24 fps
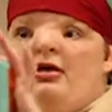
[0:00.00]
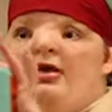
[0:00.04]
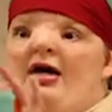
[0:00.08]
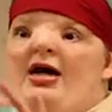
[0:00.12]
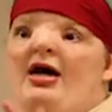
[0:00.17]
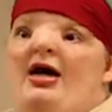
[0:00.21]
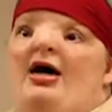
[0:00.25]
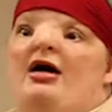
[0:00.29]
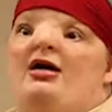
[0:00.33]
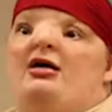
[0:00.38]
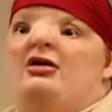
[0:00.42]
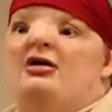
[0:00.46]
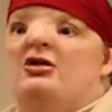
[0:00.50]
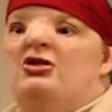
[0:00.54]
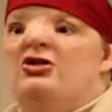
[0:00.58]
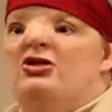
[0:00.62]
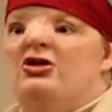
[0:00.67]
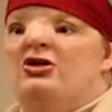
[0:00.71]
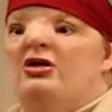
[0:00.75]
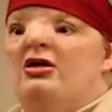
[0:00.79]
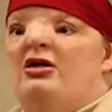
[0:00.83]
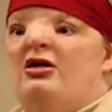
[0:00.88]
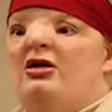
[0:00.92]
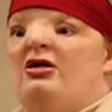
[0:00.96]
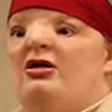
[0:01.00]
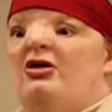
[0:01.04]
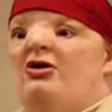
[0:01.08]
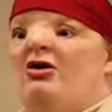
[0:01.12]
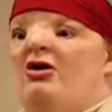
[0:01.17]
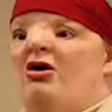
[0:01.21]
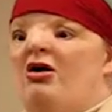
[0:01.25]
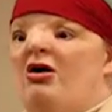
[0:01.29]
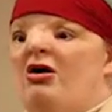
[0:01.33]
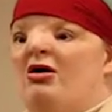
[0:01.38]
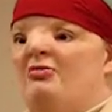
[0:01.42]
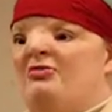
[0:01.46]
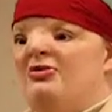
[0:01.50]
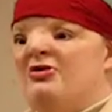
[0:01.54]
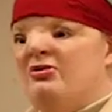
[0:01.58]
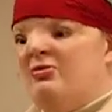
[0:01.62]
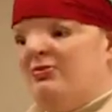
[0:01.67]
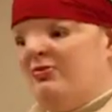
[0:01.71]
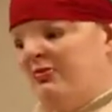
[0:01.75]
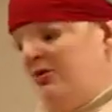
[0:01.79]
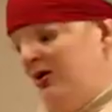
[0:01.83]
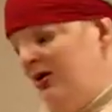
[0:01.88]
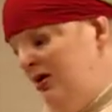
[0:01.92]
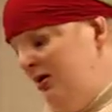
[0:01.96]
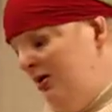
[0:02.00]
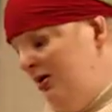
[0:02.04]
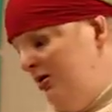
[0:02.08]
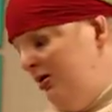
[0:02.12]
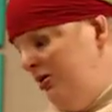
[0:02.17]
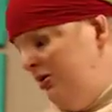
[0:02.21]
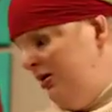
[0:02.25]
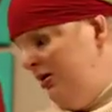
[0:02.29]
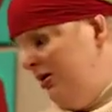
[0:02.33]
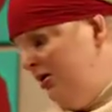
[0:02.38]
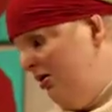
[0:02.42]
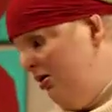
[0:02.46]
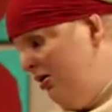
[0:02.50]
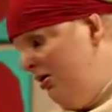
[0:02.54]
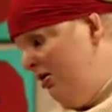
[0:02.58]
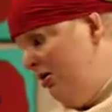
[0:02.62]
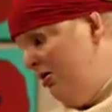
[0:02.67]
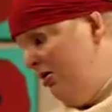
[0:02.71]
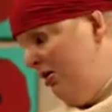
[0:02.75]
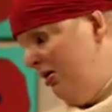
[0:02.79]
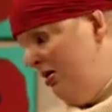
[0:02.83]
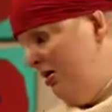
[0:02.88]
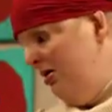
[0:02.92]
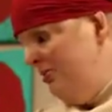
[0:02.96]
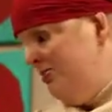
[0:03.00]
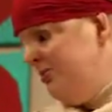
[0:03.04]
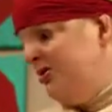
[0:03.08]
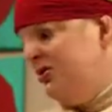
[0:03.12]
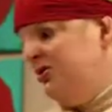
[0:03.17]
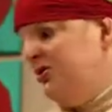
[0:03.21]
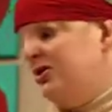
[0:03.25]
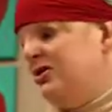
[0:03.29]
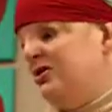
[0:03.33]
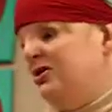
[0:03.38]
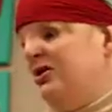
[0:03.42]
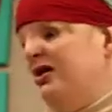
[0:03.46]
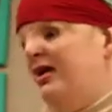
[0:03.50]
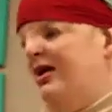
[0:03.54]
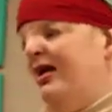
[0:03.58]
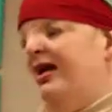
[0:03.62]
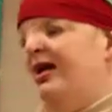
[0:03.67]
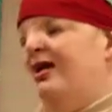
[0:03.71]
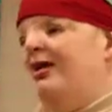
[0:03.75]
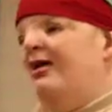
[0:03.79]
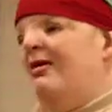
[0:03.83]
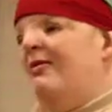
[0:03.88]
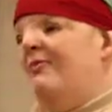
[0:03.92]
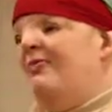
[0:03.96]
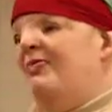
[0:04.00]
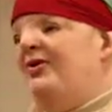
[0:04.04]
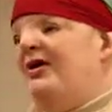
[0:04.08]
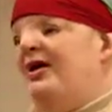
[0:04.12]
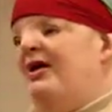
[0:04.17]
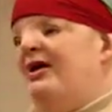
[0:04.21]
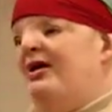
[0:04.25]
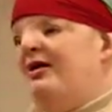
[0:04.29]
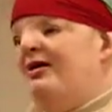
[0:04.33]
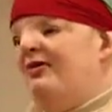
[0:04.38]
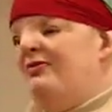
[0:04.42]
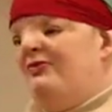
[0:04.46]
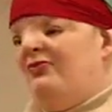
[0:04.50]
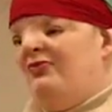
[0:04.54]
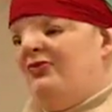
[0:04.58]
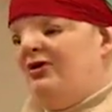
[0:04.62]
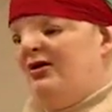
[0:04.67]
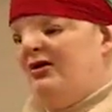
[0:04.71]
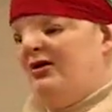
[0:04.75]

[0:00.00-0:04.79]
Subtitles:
Yeah, because your arms are just going to end up being